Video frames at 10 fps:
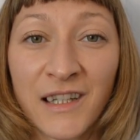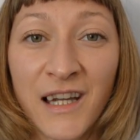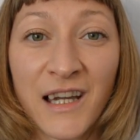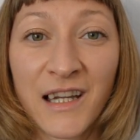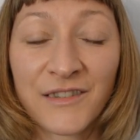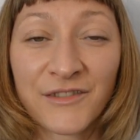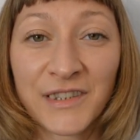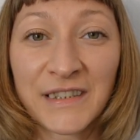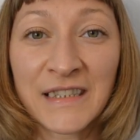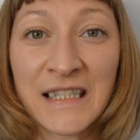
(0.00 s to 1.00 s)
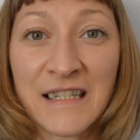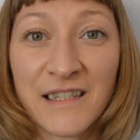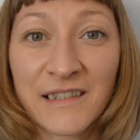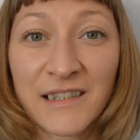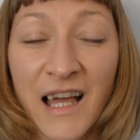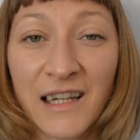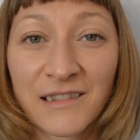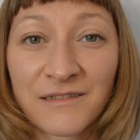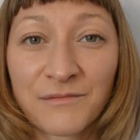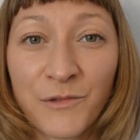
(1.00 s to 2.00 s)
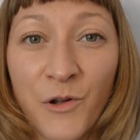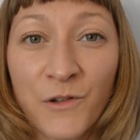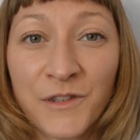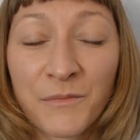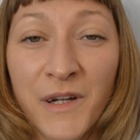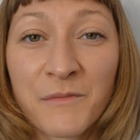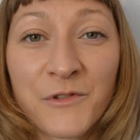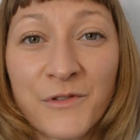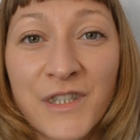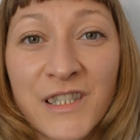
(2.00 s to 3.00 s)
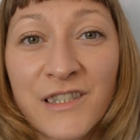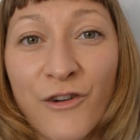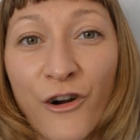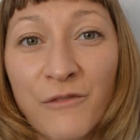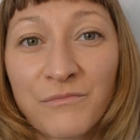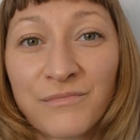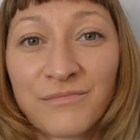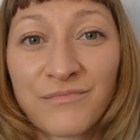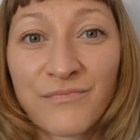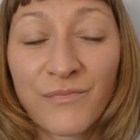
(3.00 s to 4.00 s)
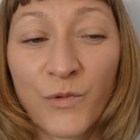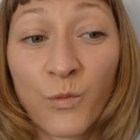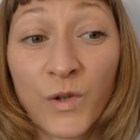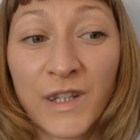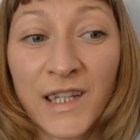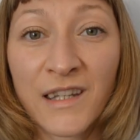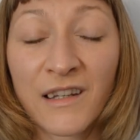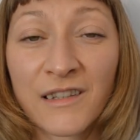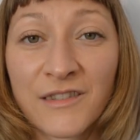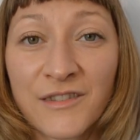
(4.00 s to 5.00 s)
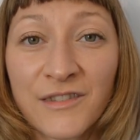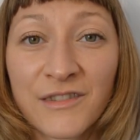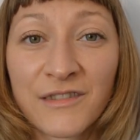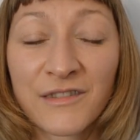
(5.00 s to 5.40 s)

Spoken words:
And it is. It's like all the memories are within us.